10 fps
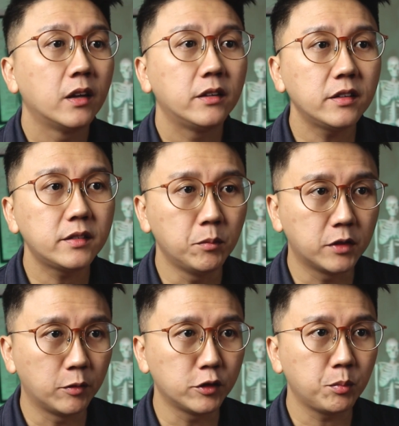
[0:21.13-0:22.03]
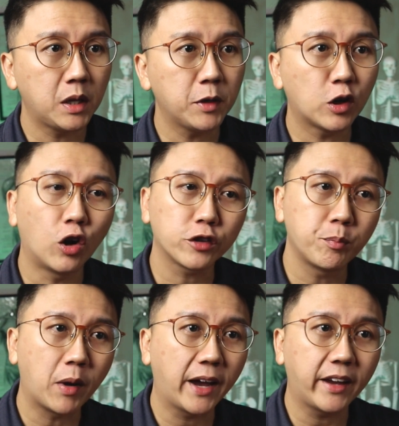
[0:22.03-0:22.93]
These symptoms may be caused
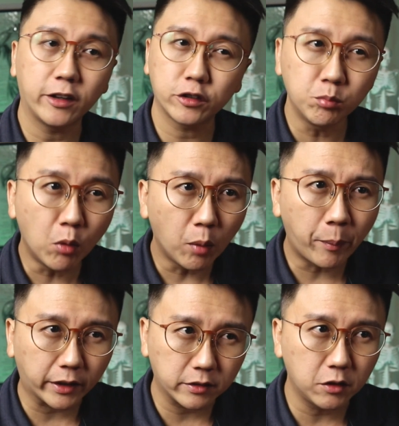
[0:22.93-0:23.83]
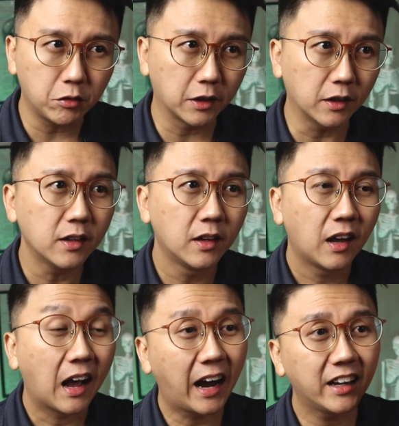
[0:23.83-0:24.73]
by a small bacteria
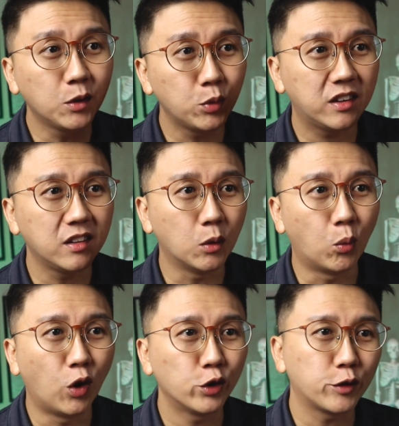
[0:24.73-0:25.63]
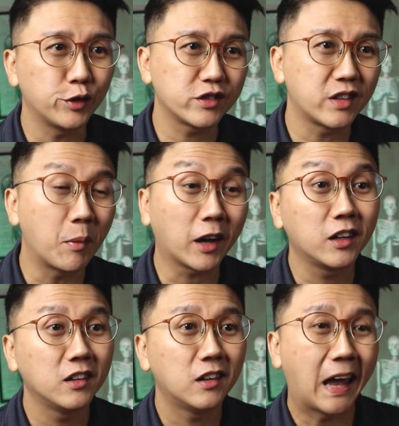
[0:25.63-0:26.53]
hiding within the walls of your stomach
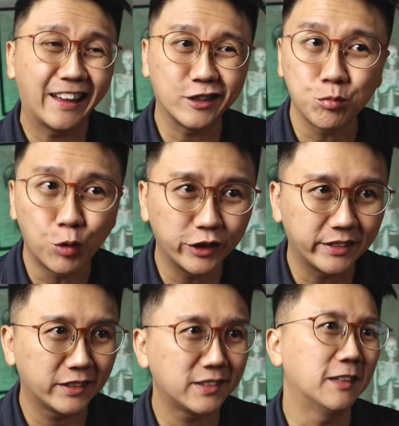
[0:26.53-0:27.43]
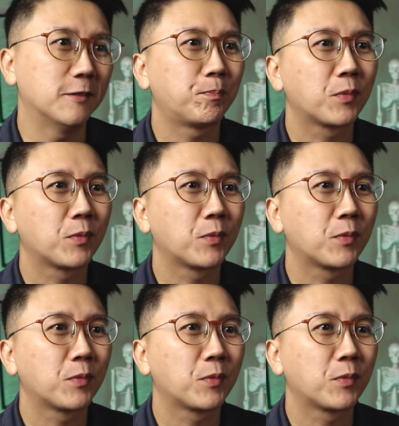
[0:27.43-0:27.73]
and small intestine.